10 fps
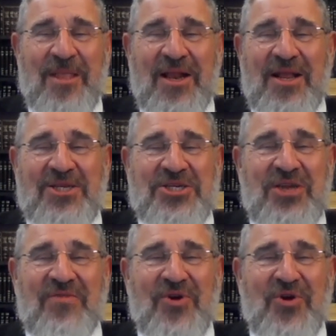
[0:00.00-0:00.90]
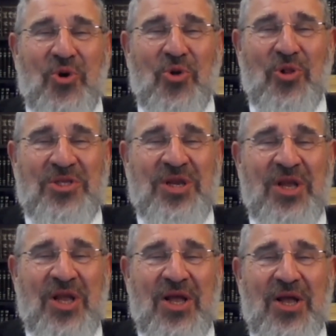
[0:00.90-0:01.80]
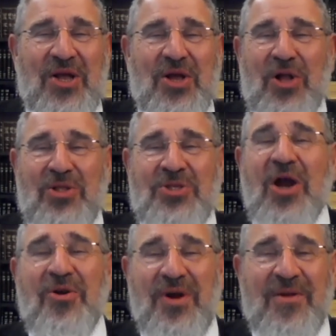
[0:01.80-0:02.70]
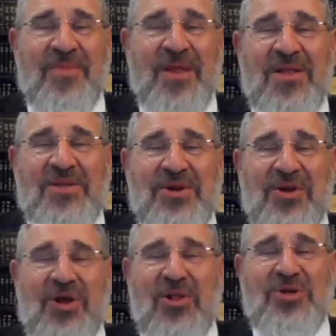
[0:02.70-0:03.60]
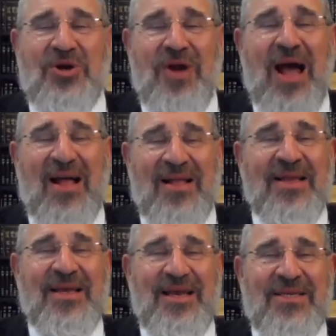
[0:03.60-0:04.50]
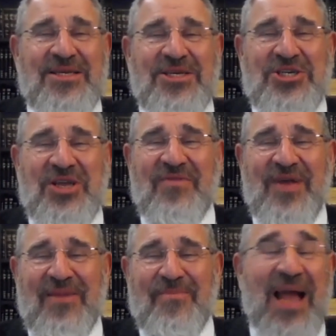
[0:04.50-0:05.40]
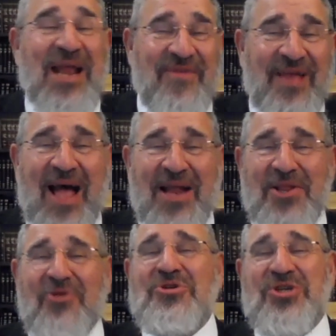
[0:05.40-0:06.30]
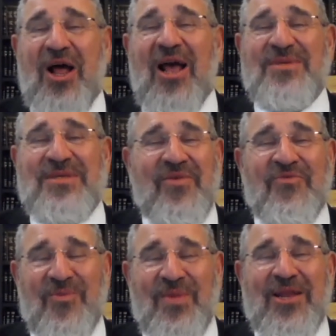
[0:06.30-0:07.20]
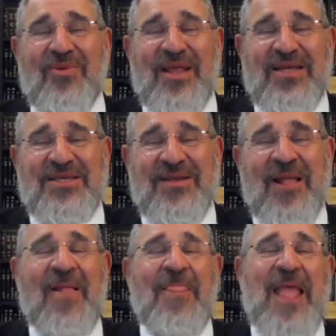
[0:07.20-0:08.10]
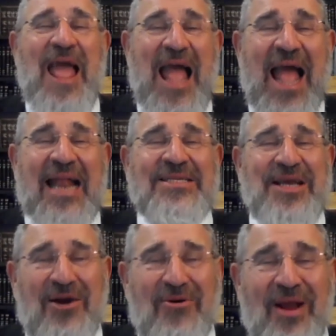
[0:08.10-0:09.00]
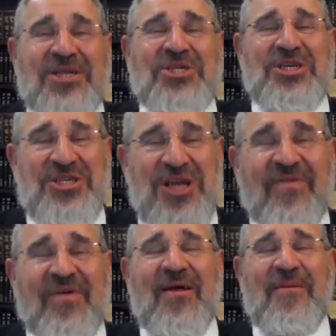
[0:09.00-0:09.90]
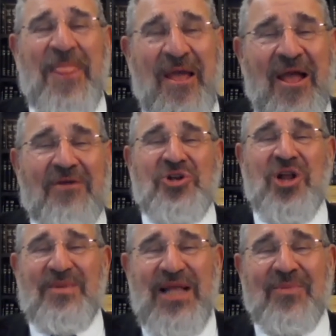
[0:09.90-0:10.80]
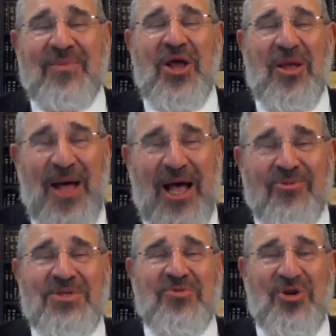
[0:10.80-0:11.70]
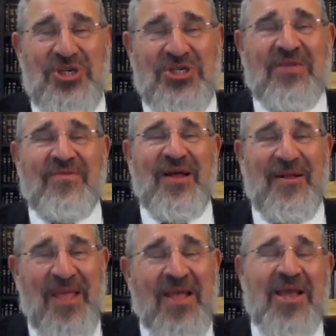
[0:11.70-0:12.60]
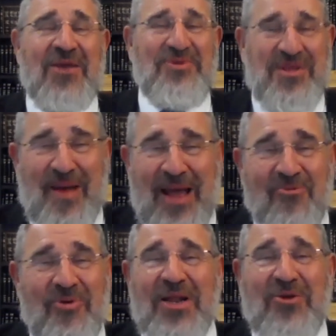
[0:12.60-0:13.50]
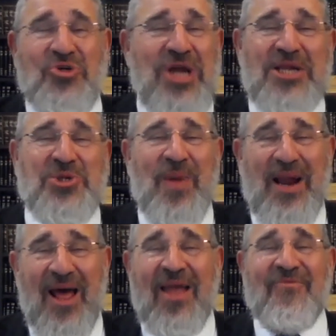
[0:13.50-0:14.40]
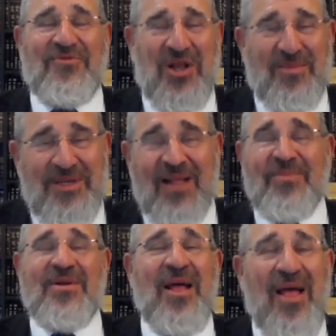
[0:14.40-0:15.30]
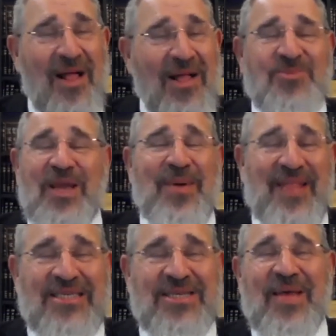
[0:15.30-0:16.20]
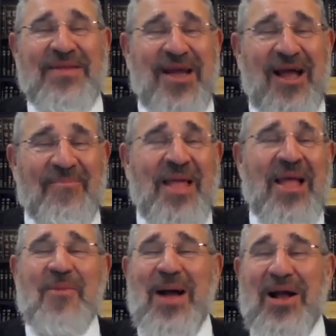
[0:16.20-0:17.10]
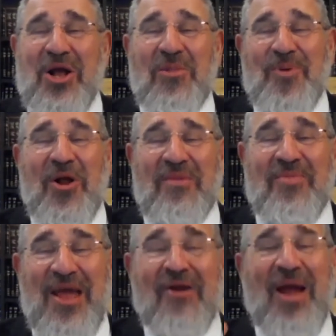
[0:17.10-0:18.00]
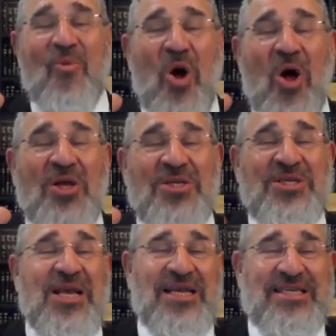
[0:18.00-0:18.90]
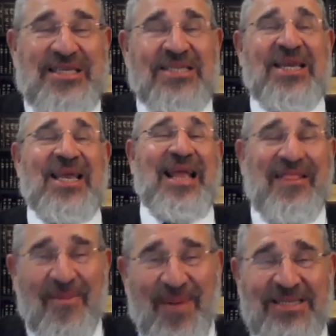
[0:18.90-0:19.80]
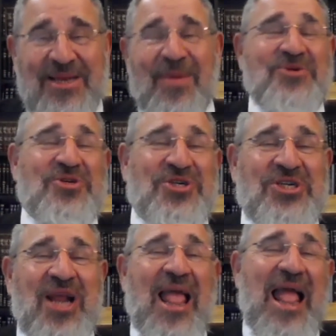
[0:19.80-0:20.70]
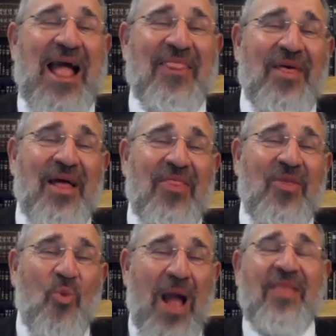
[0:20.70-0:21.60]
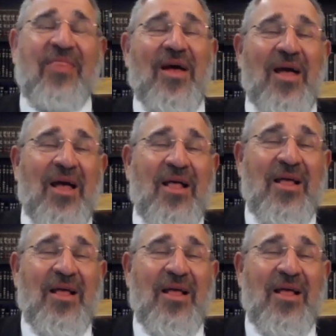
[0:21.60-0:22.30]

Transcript: in a yeshiva called Kol Torah. So Kol Torah is a yeshiva in Beit Vegan in Yerushalayim. Some of you are familiar with this. And it's a Haredish yeshiva. Shlomo Zalman Auerbach was the Rosh Yeshiva. He was the man really who changed my life, Shlomo Zalman. I'll speak about that some other time. But Kol Polim, there I was sitting in the Beis HaMedrash, and the way the